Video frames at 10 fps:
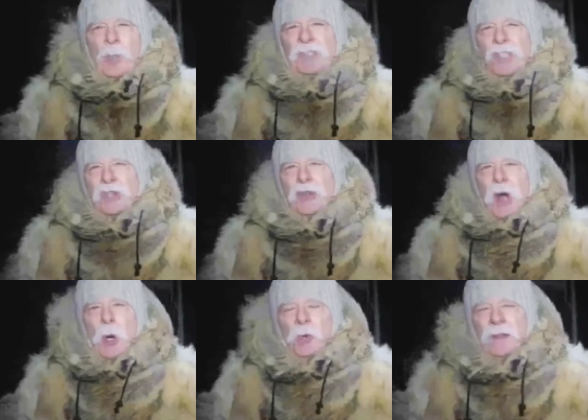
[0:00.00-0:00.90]
Folks, did
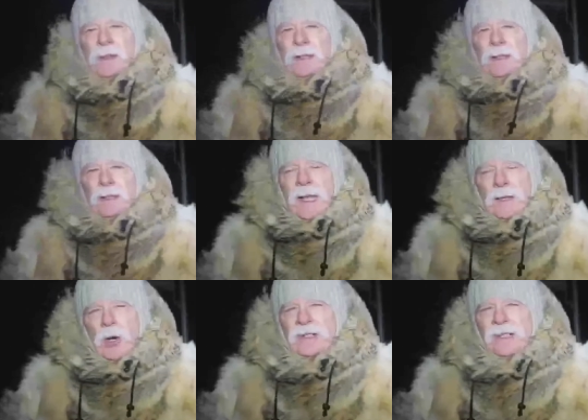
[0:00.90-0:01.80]
you know
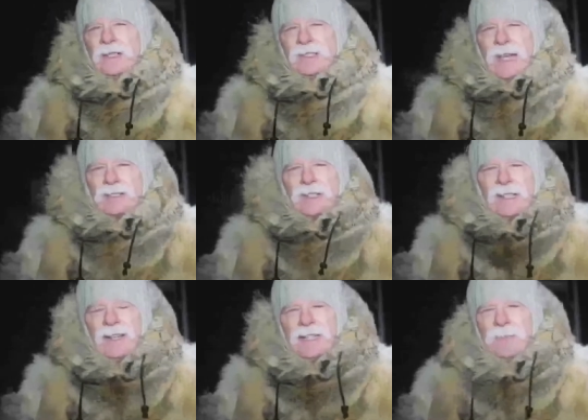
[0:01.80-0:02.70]
Antarctica is
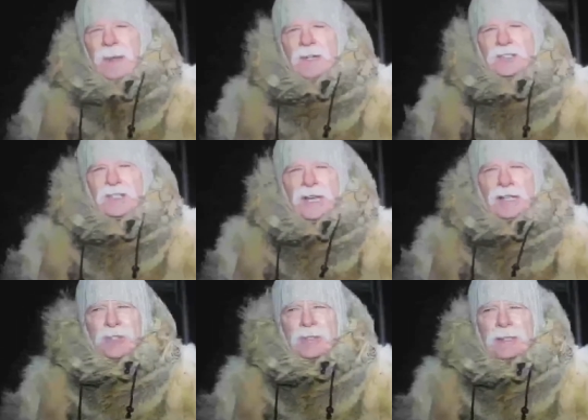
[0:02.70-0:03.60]
actually classified as a
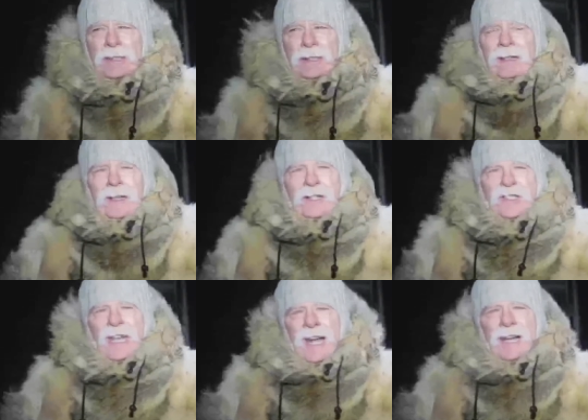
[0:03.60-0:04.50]
desert?
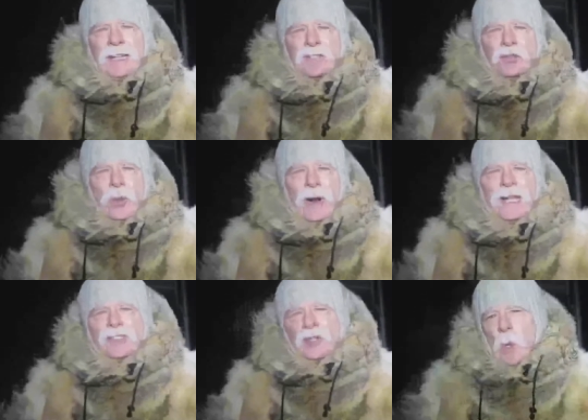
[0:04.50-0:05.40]
It's the highest,
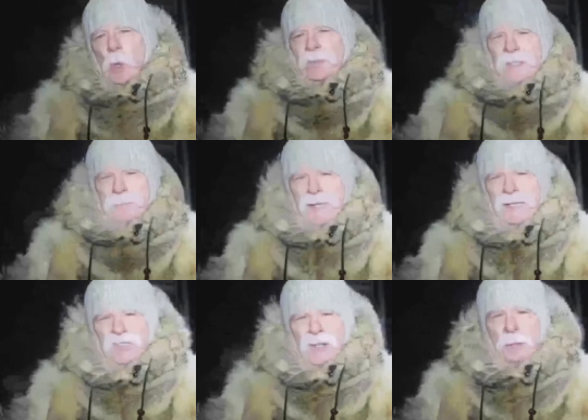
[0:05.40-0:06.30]
driest,
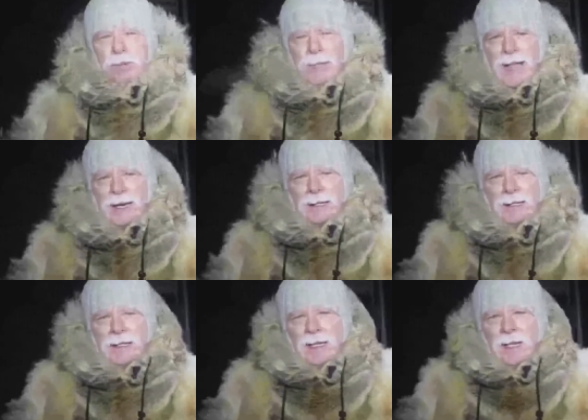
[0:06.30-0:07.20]
coldest place on the
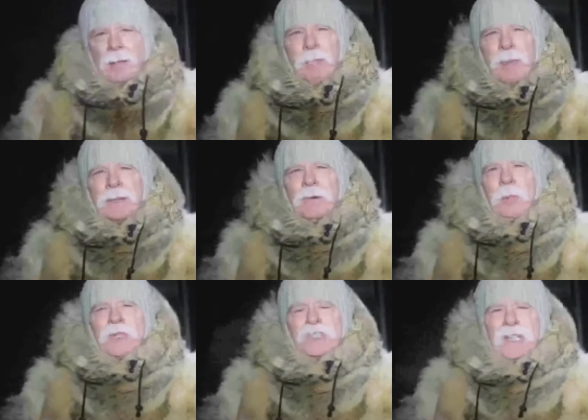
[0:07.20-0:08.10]
planet. But
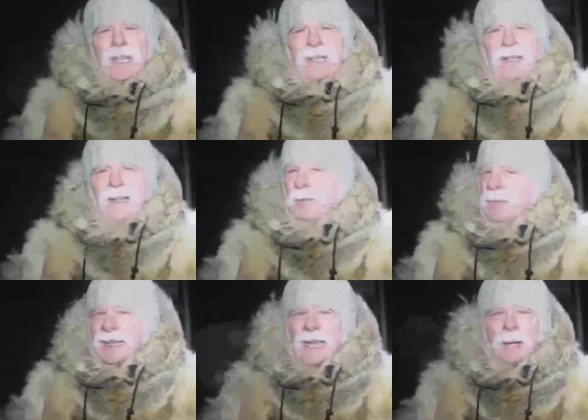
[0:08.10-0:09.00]
make no mistake,
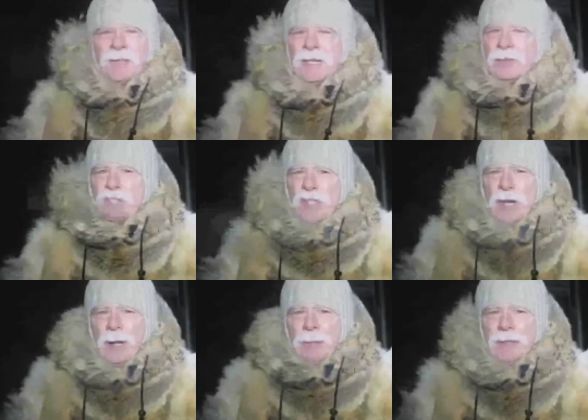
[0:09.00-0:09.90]
I'm the captain of a
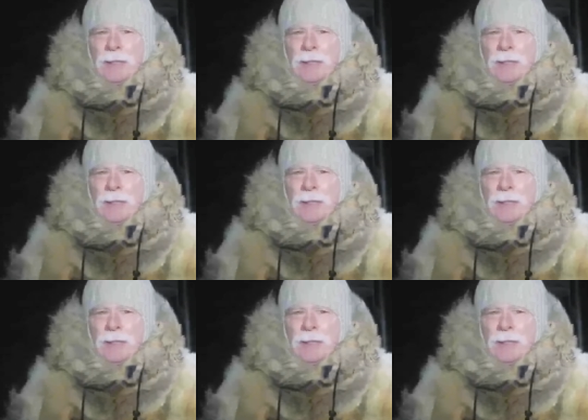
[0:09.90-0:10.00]
ship.